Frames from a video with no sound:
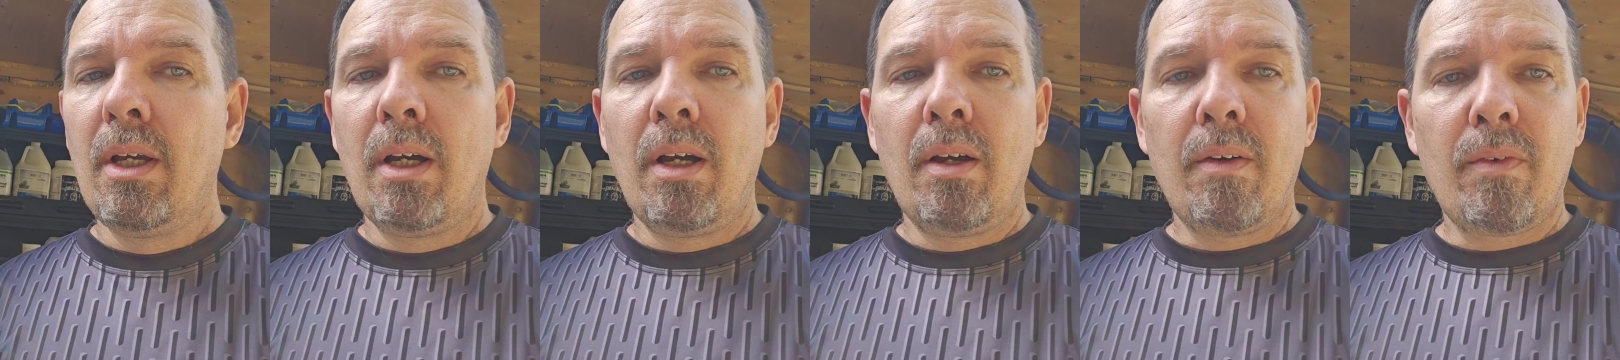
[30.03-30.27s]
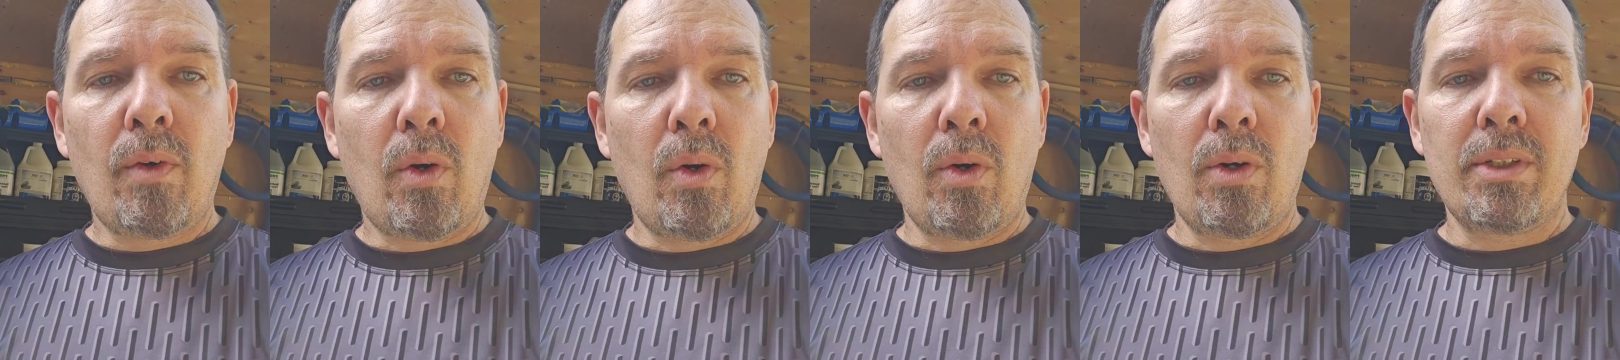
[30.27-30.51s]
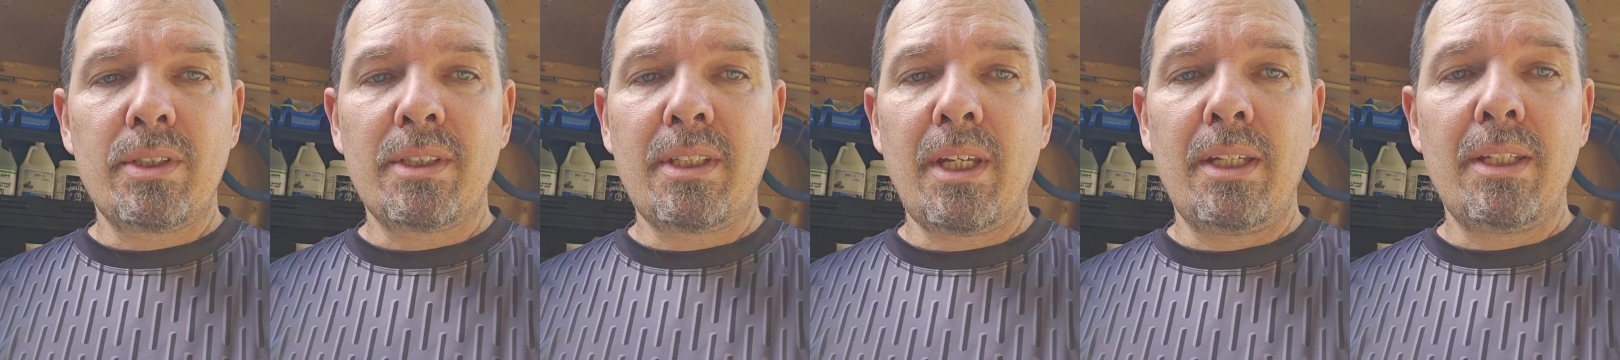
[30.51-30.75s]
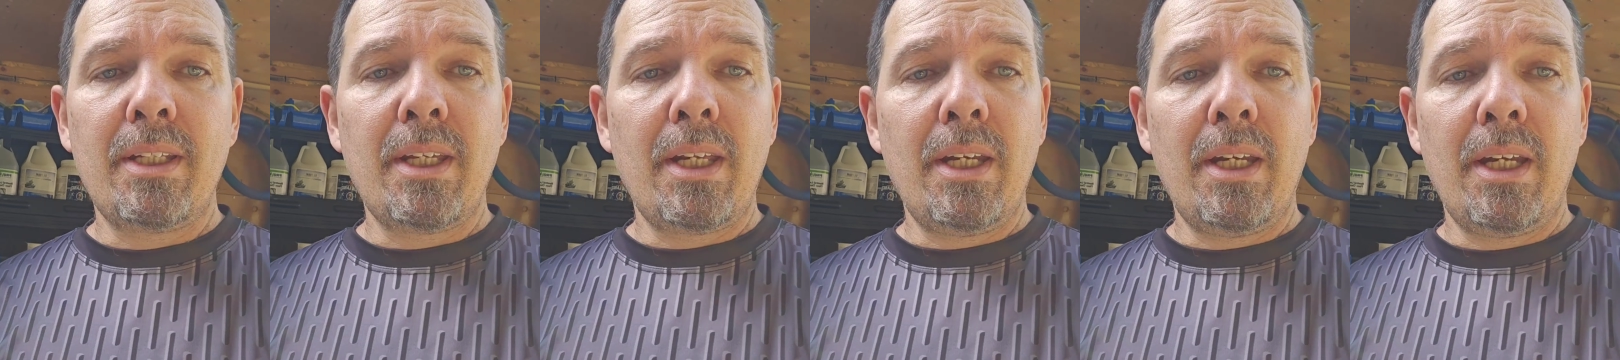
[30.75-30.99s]
Of course,
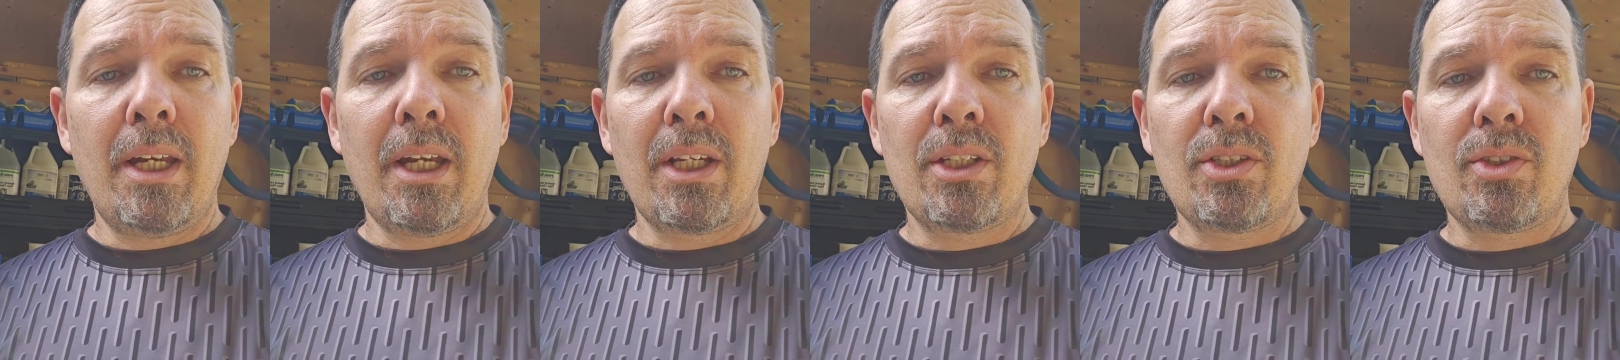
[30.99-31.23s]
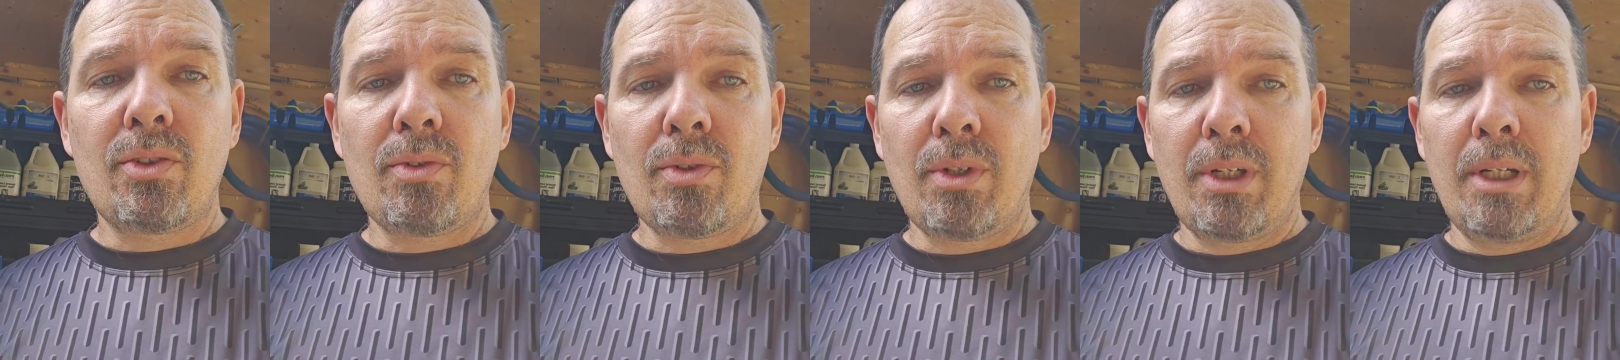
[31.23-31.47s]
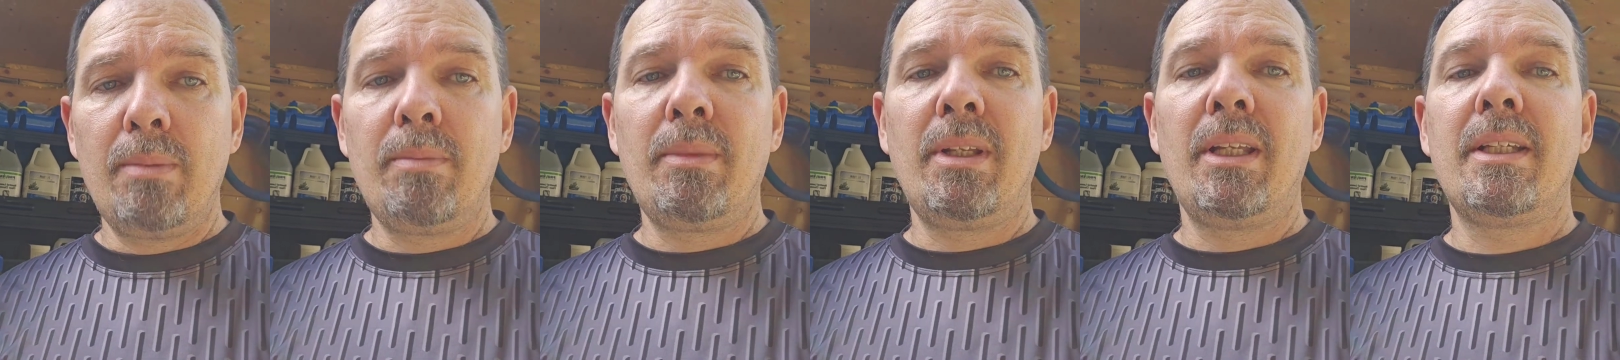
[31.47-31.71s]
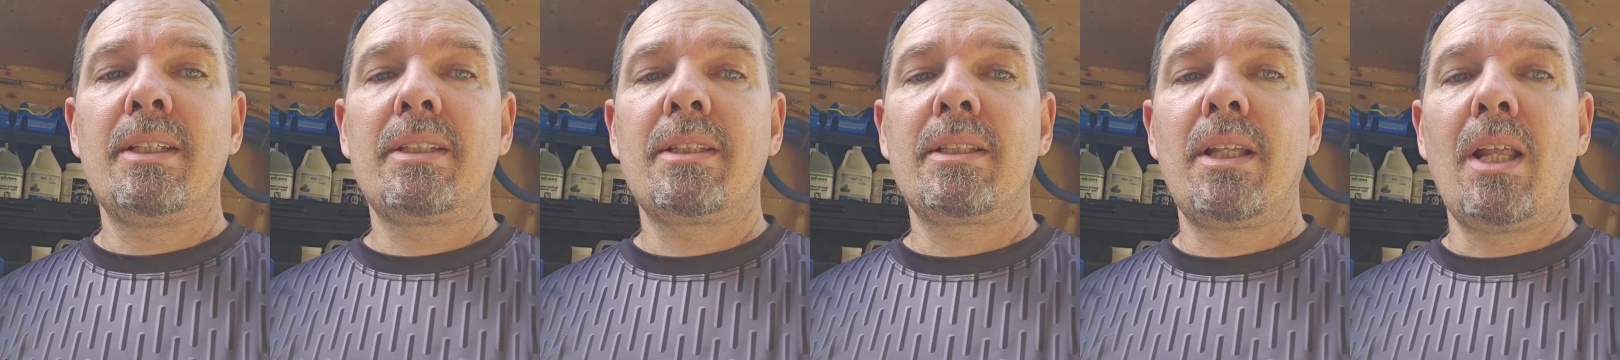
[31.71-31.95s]
they did an
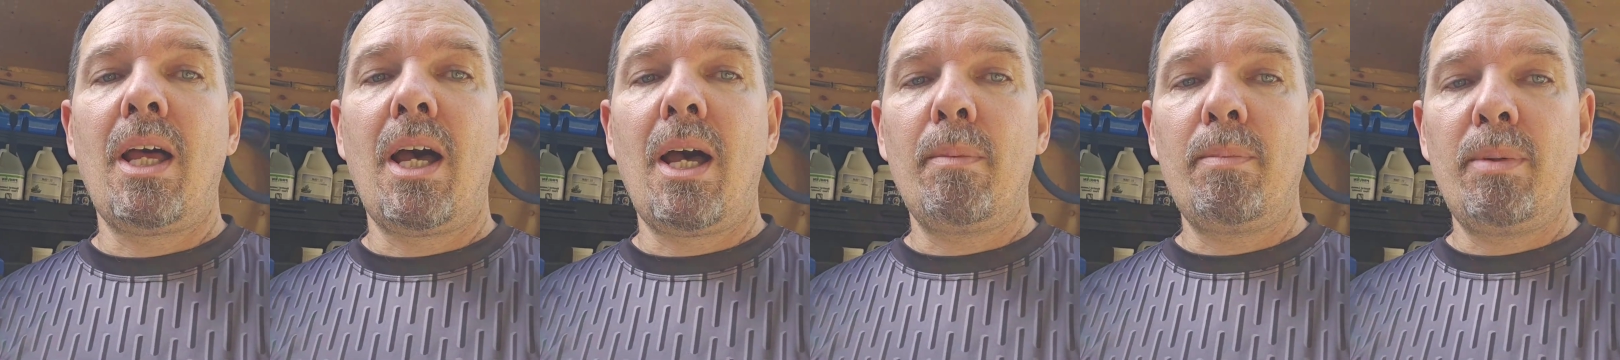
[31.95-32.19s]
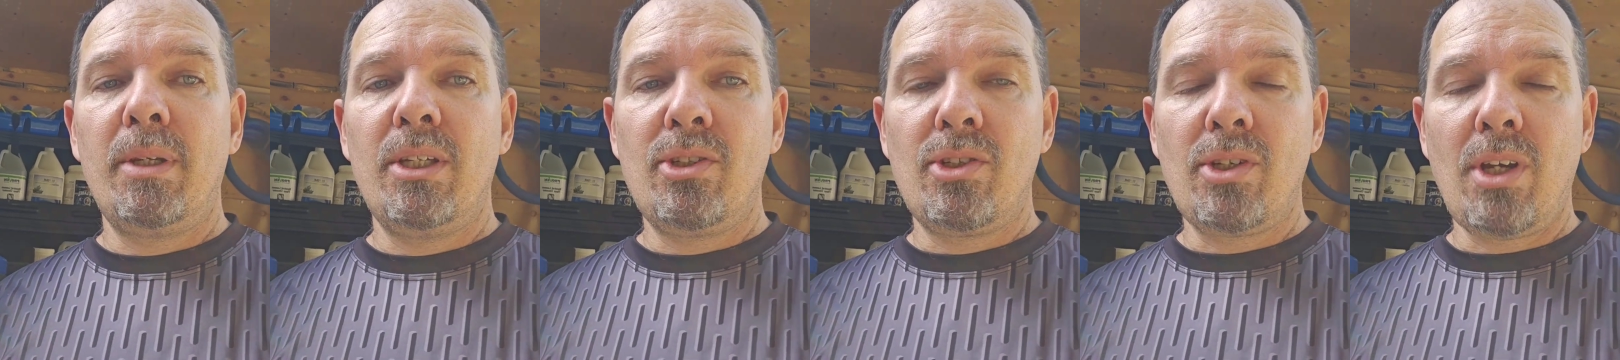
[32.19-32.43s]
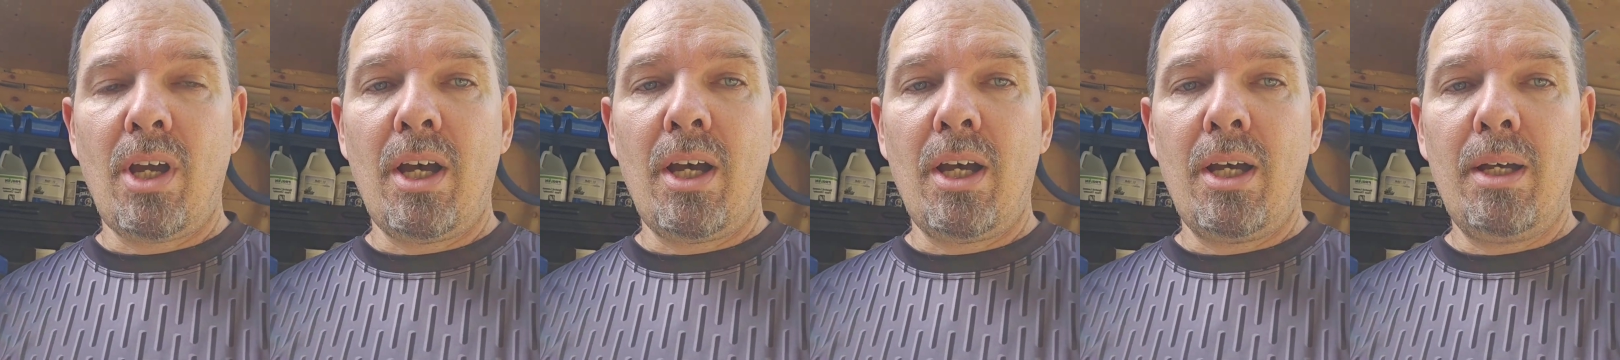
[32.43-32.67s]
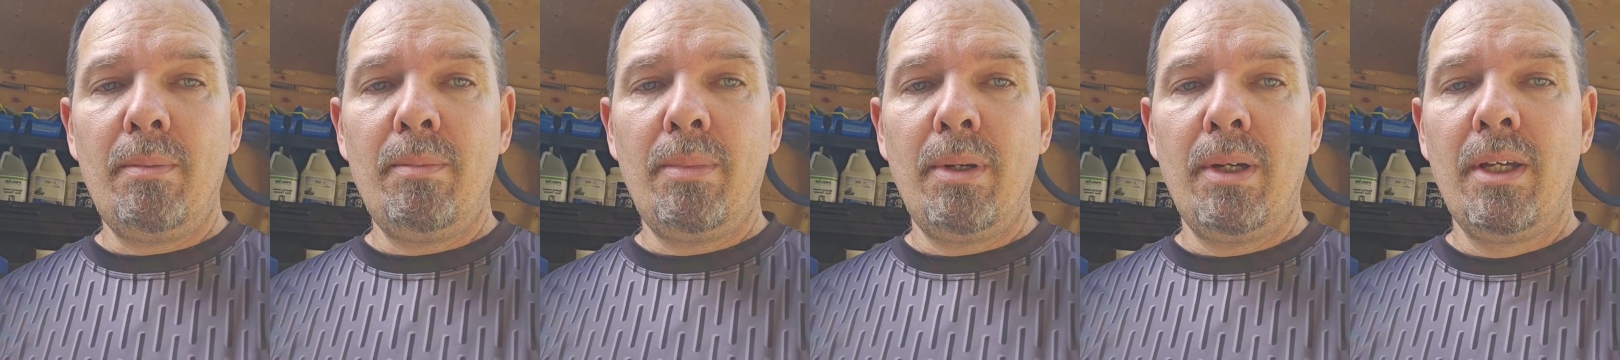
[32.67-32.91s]
extremely sloppy
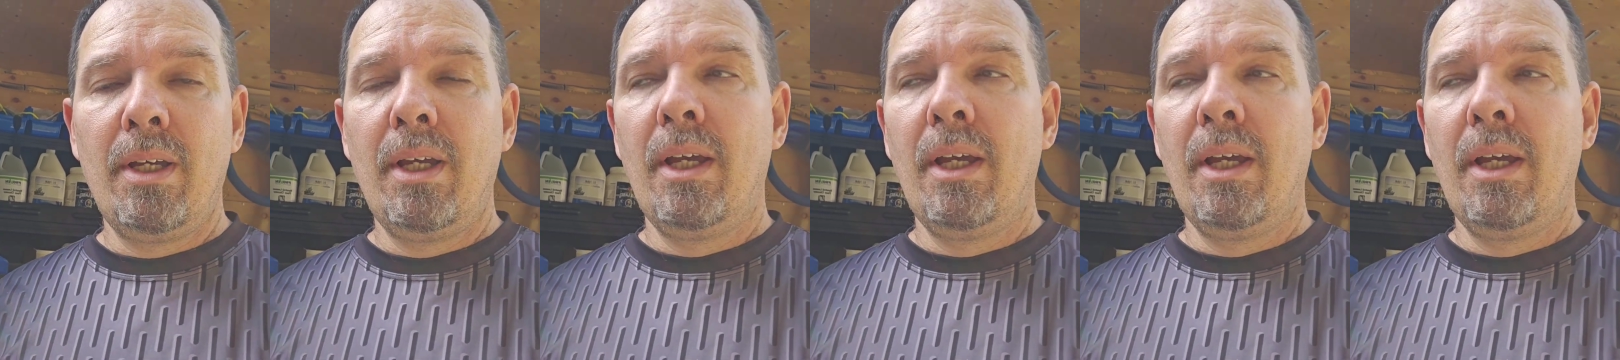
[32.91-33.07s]
job,